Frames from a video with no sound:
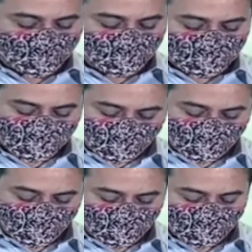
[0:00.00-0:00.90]
It is
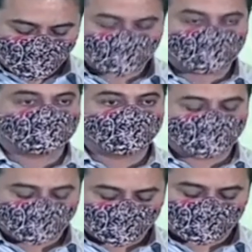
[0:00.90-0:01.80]
only
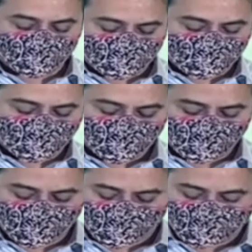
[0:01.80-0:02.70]
recently, very recently in
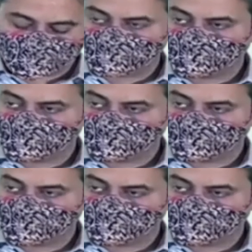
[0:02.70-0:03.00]
fact,